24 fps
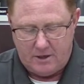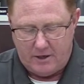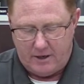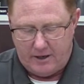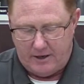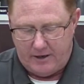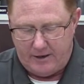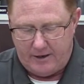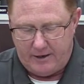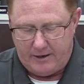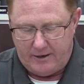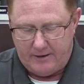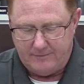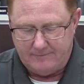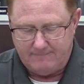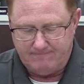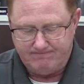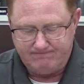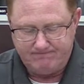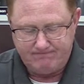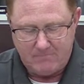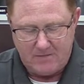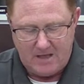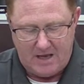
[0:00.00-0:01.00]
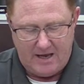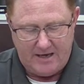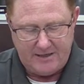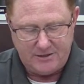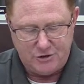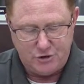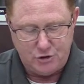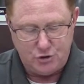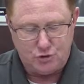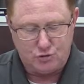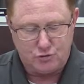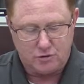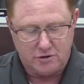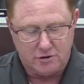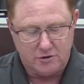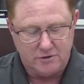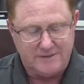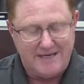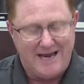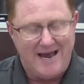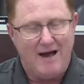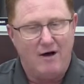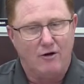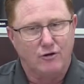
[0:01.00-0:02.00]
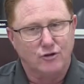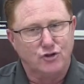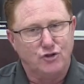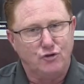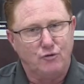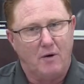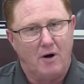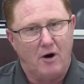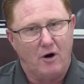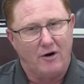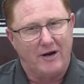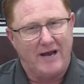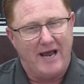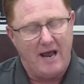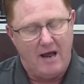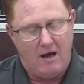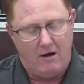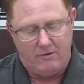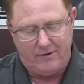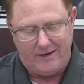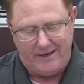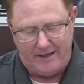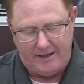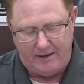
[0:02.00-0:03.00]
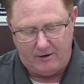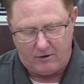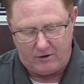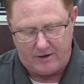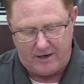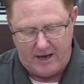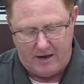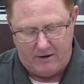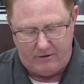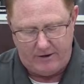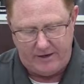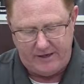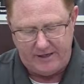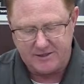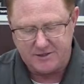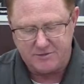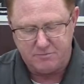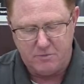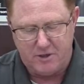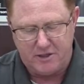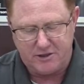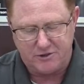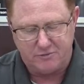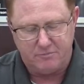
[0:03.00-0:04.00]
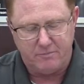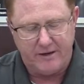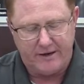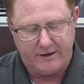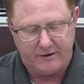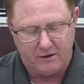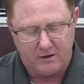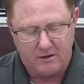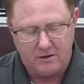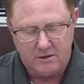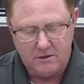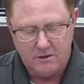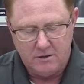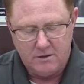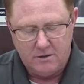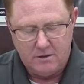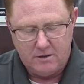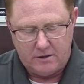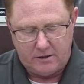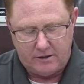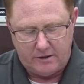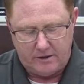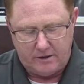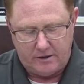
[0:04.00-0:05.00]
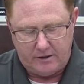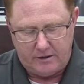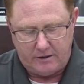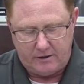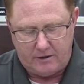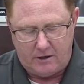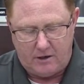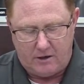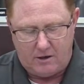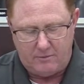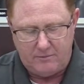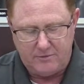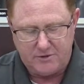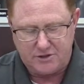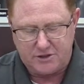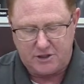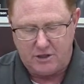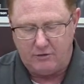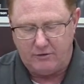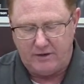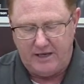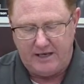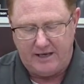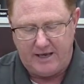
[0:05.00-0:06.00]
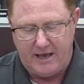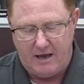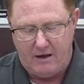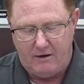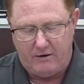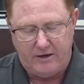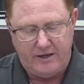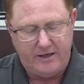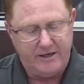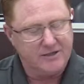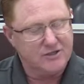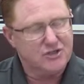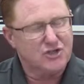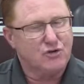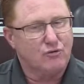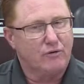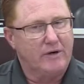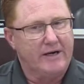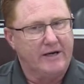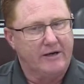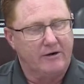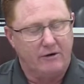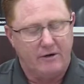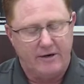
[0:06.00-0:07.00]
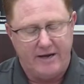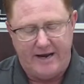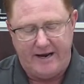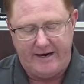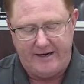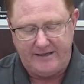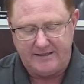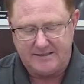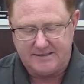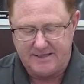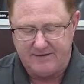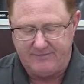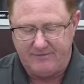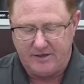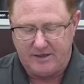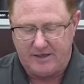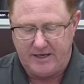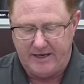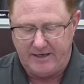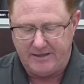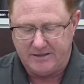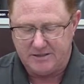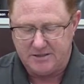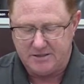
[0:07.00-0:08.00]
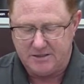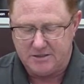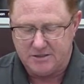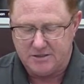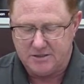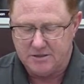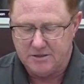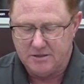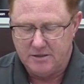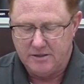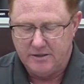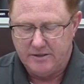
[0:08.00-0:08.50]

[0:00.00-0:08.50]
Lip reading: As you drill down to our county is much better. Our Muskogee County is 387 cases,